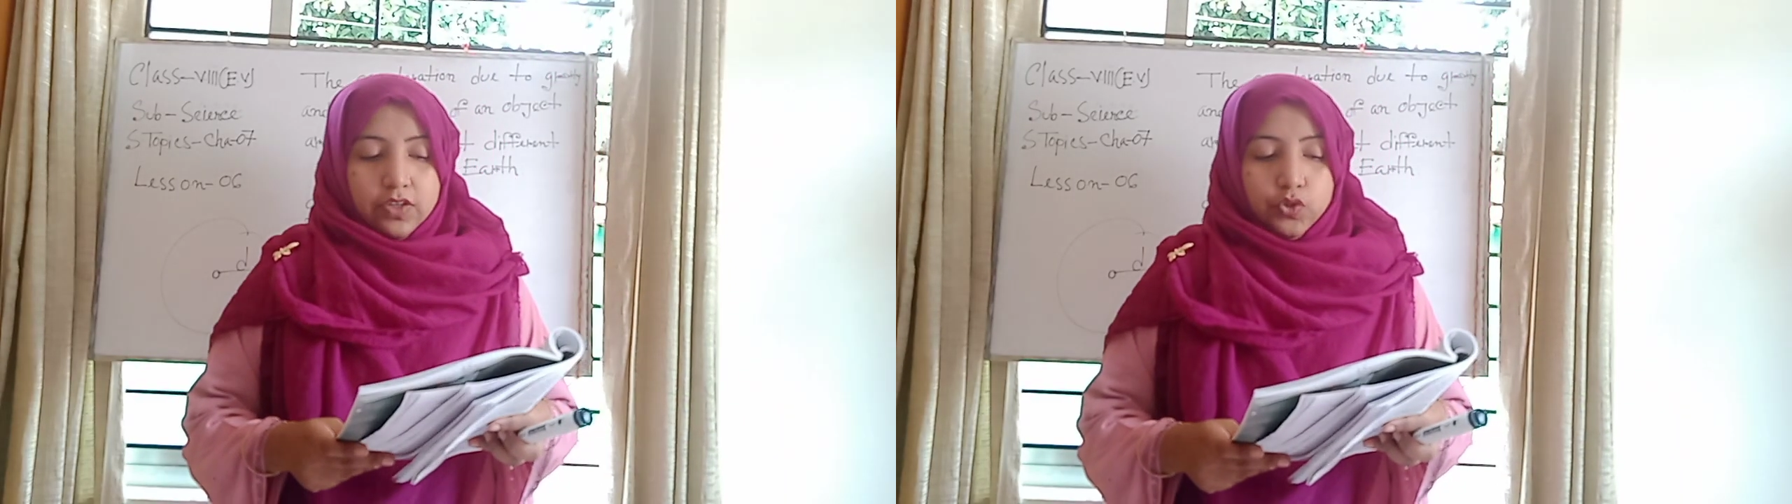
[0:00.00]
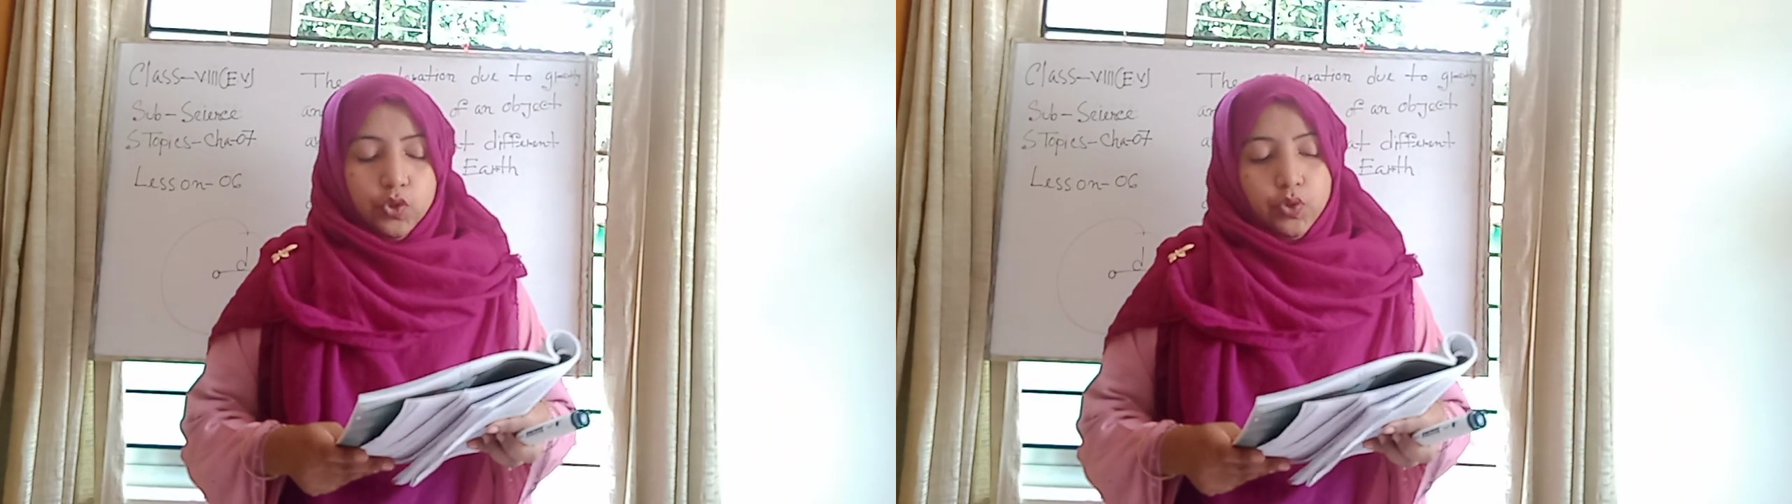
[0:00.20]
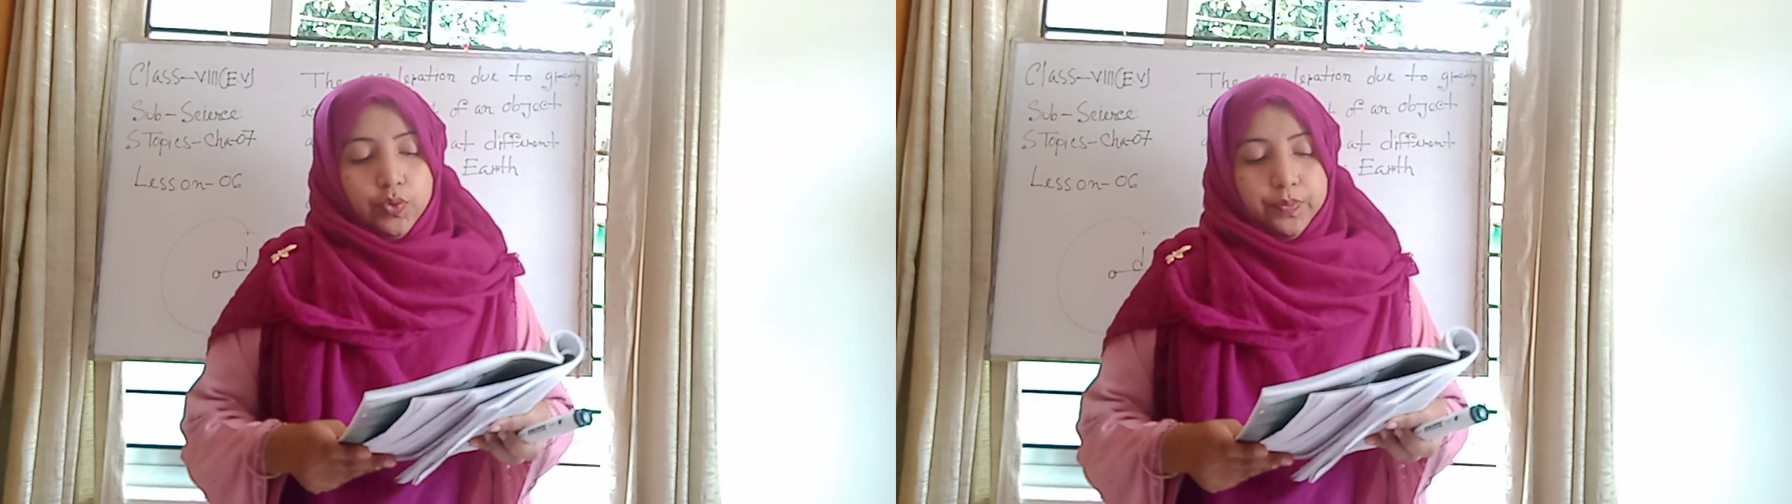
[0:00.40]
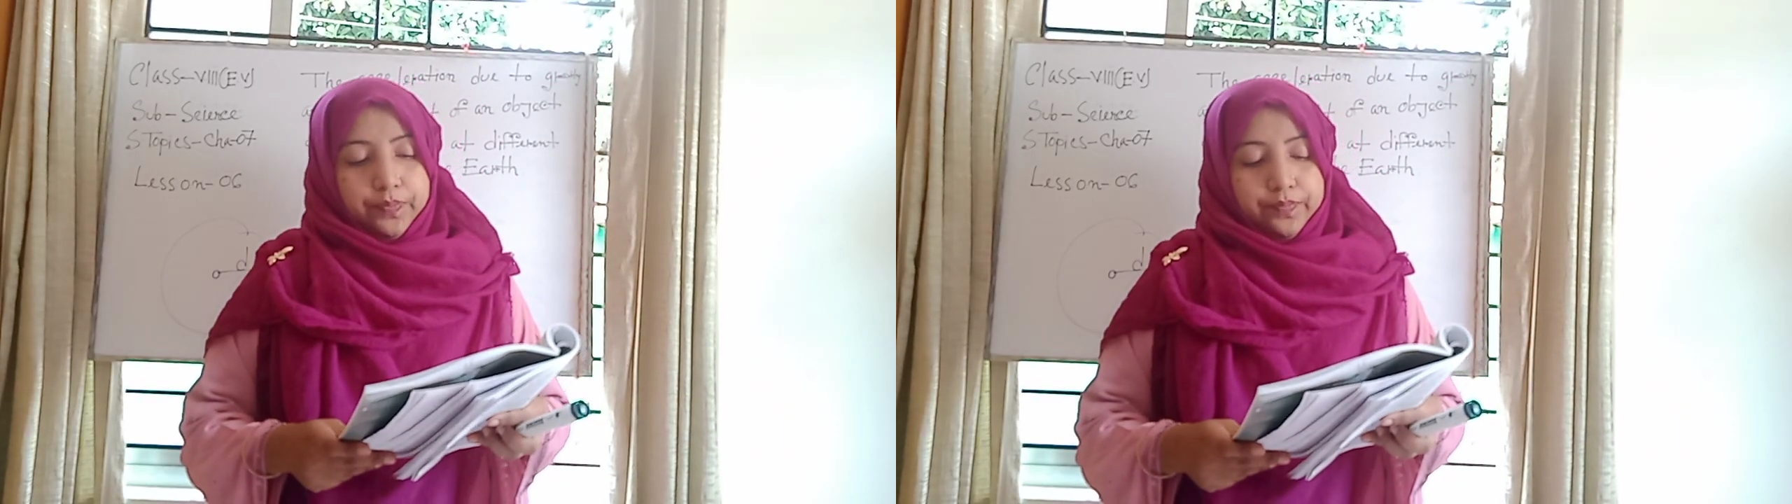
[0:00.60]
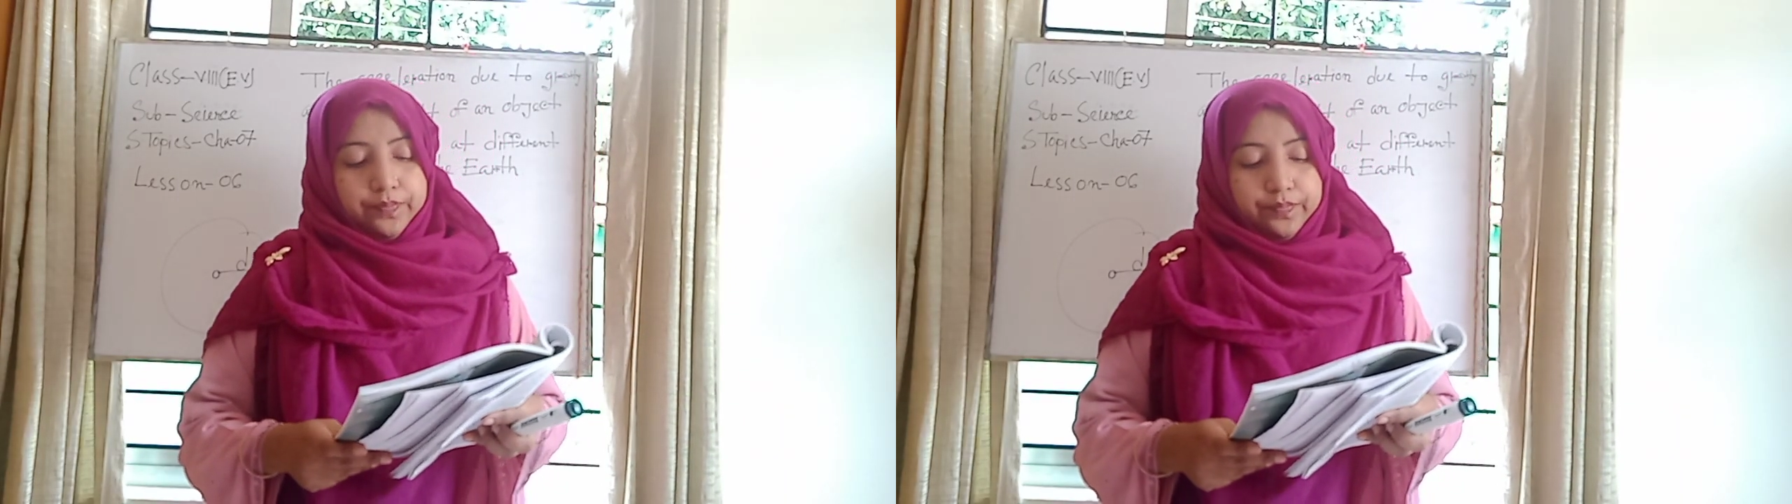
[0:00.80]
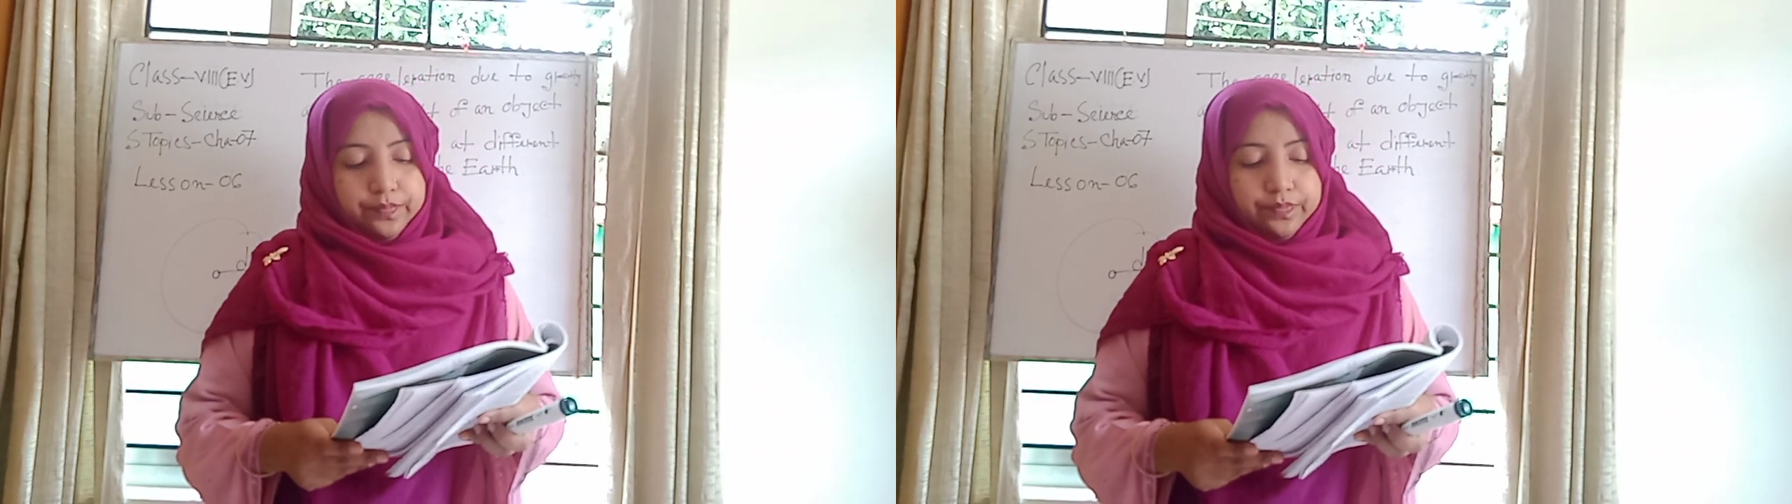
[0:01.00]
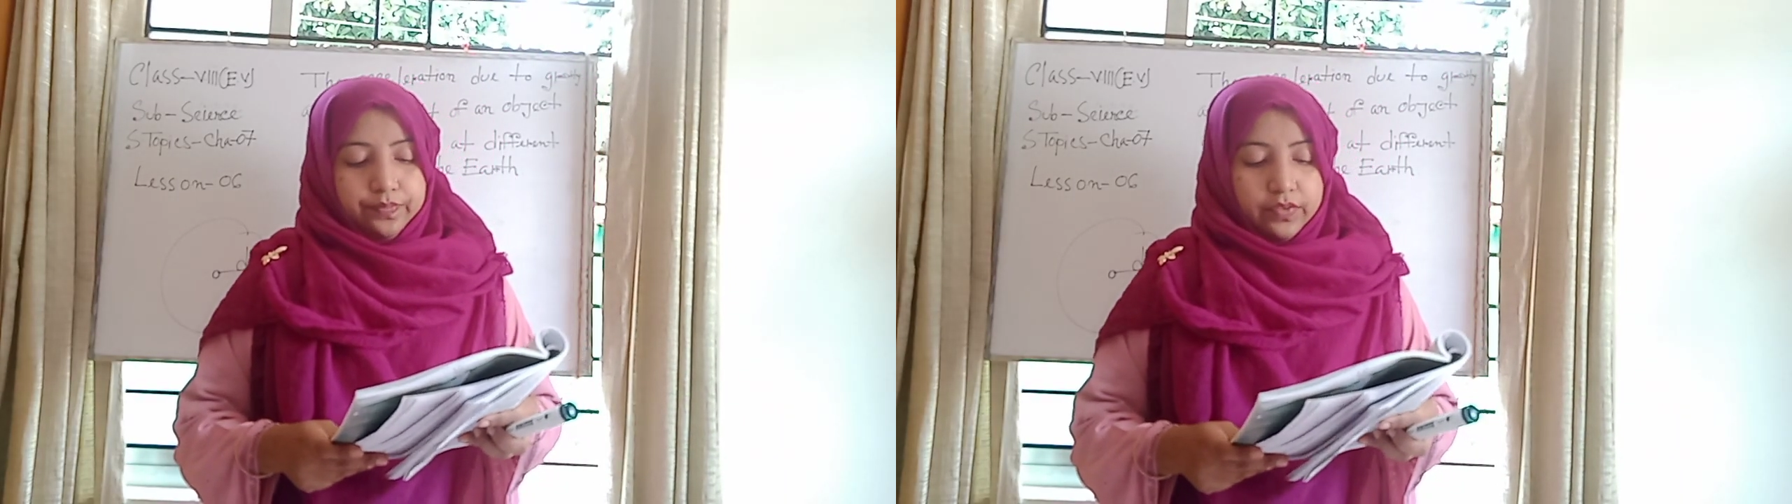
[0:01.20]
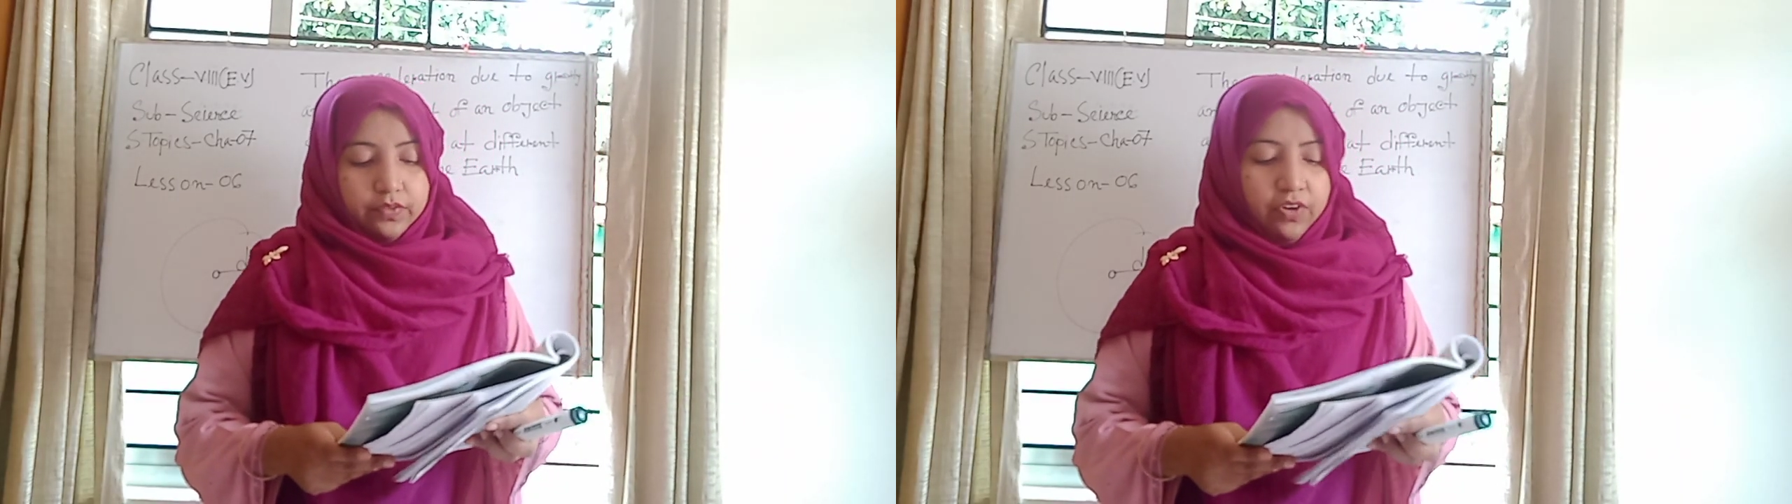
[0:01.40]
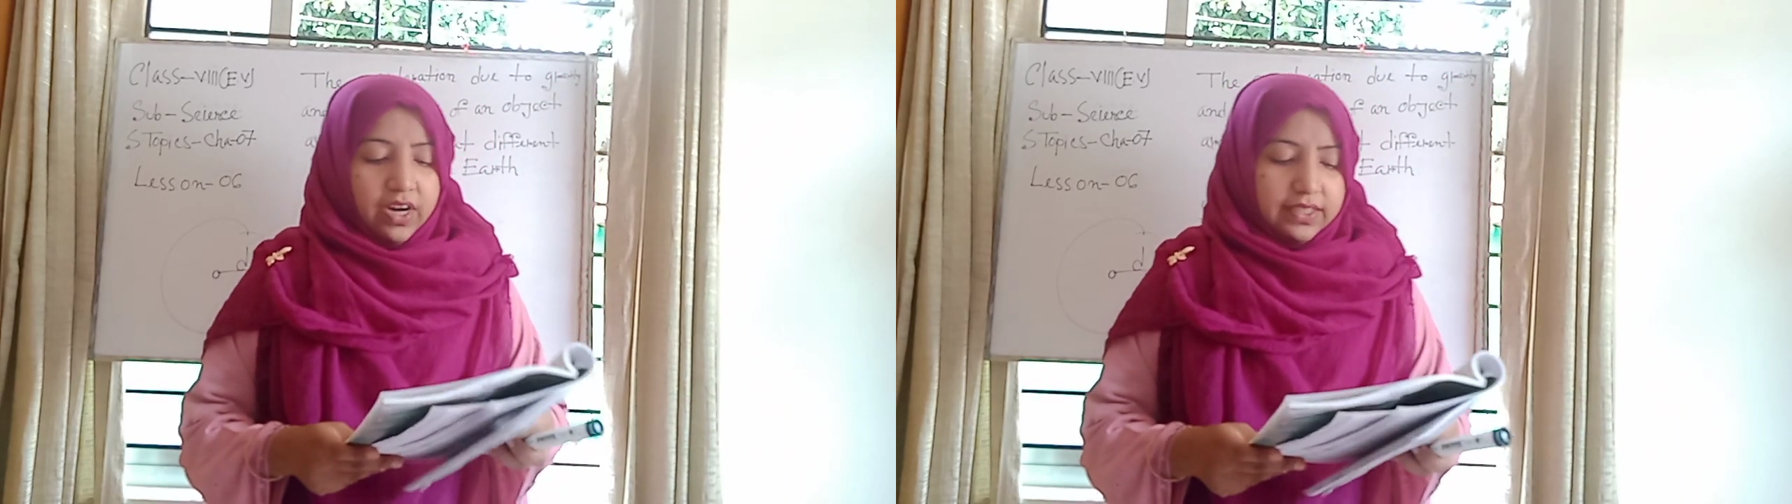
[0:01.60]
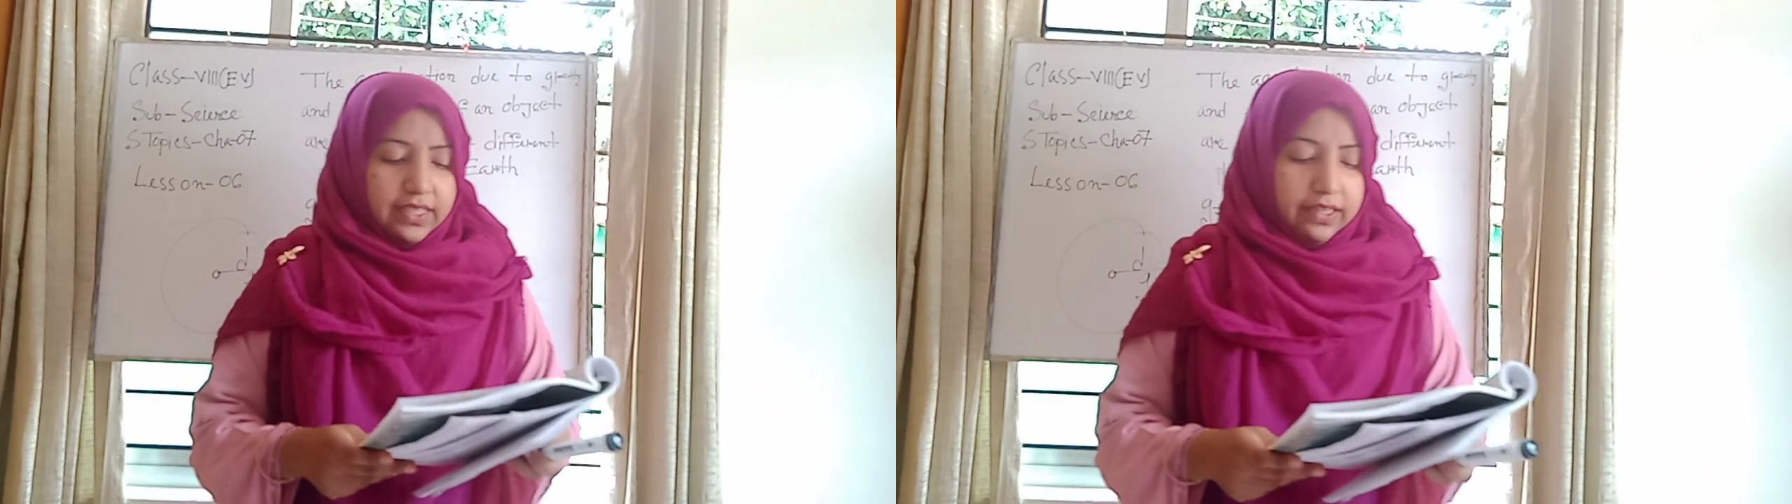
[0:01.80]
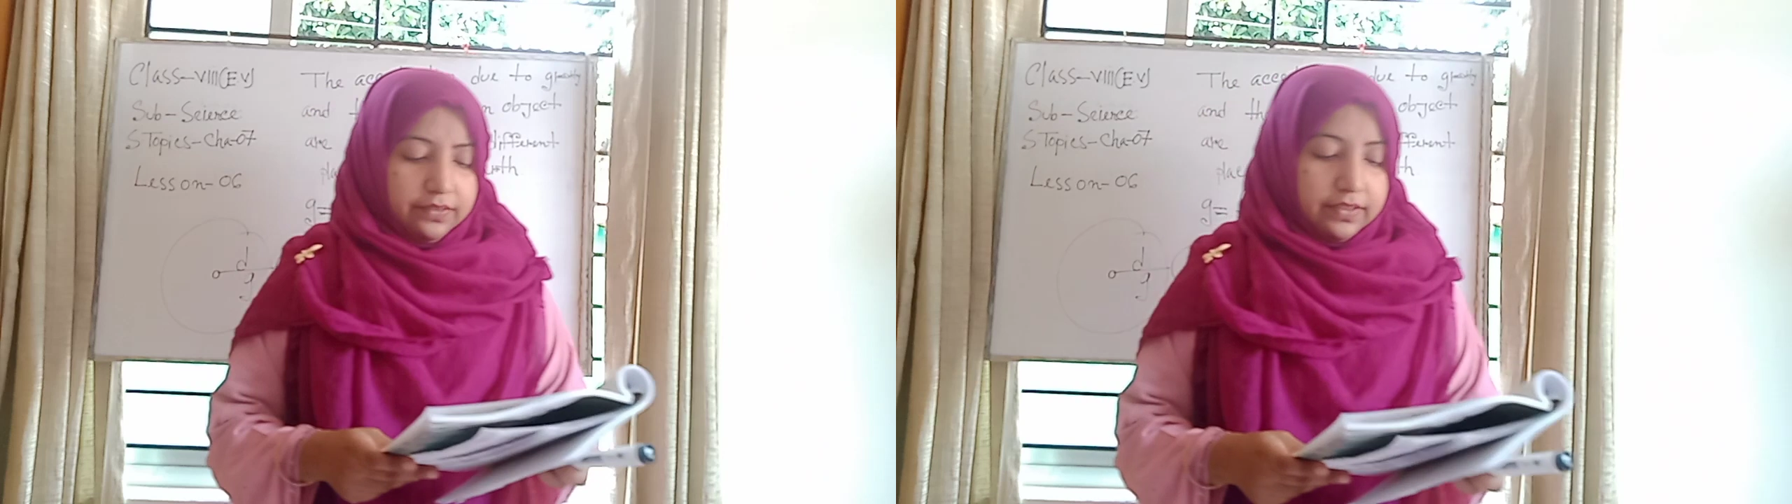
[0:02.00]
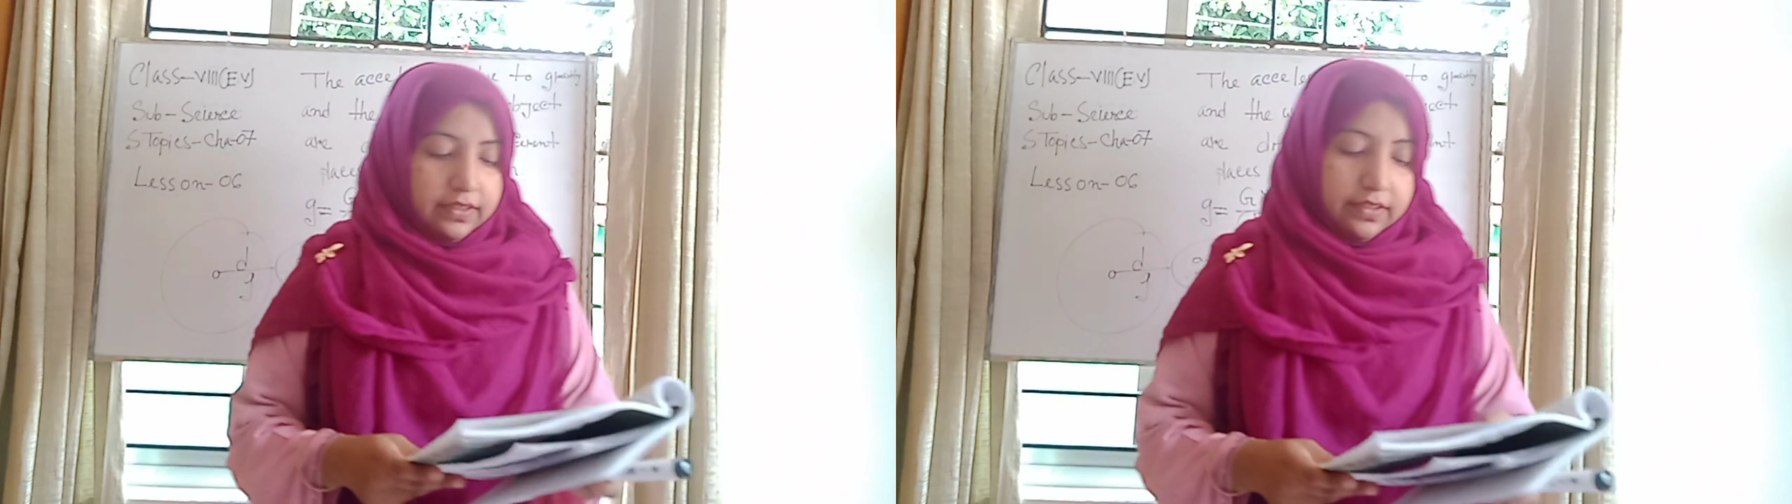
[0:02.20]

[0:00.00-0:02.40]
2. For the